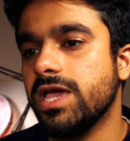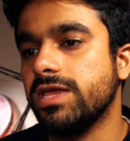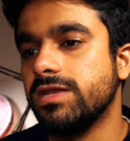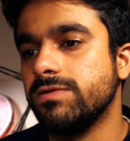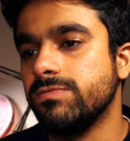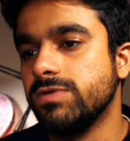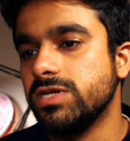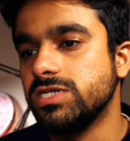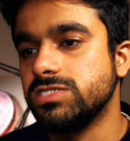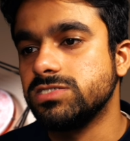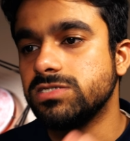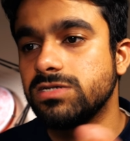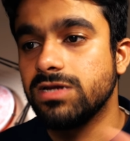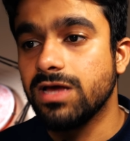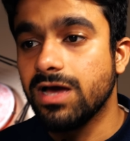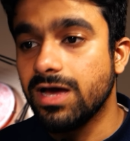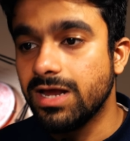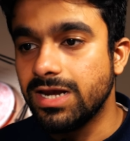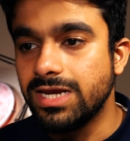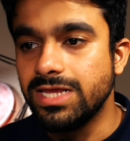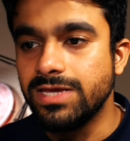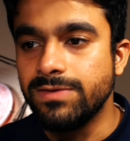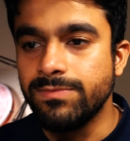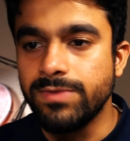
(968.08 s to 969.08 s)
animation
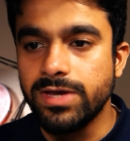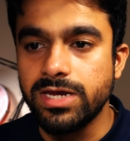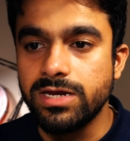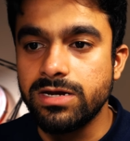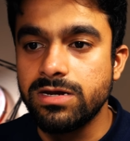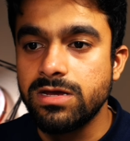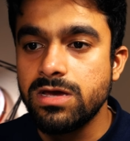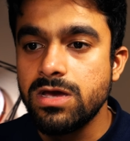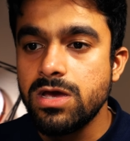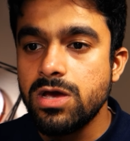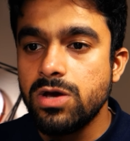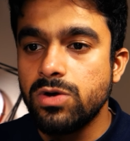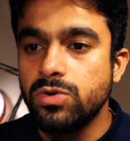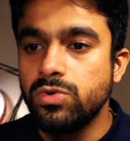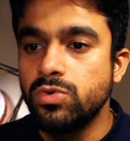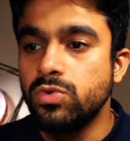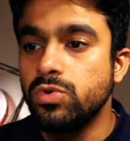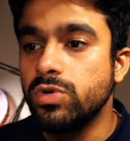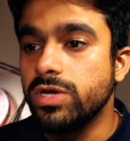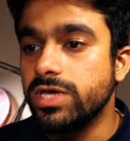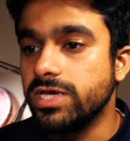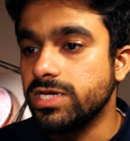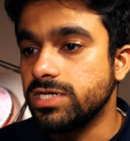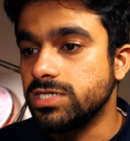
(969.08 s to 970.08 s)
Ali made,
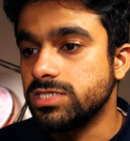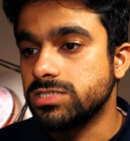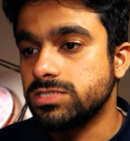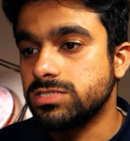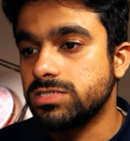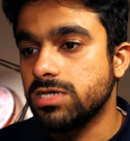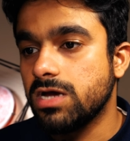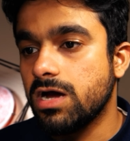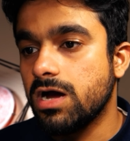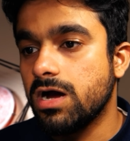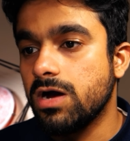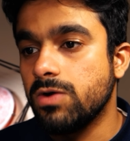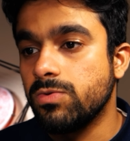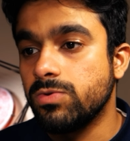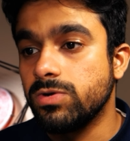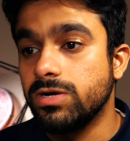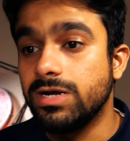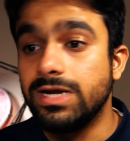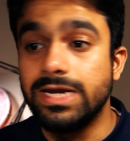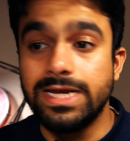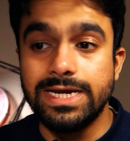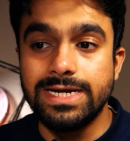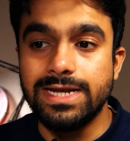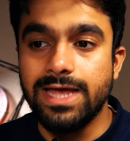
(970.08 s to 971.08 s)
who is our
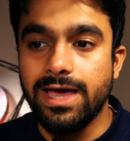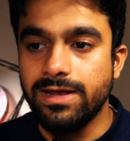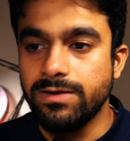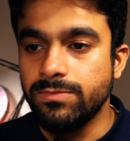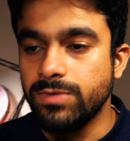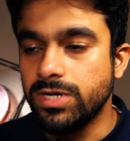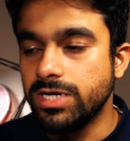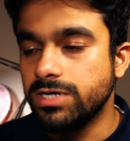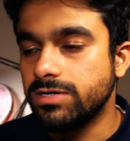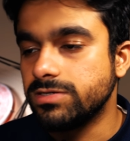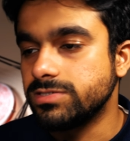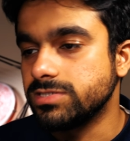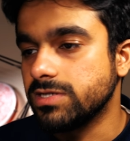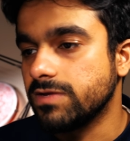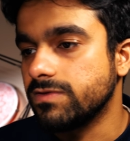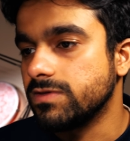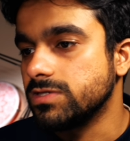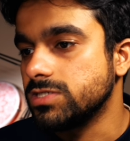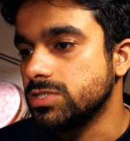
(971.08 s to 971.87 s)
lead animators at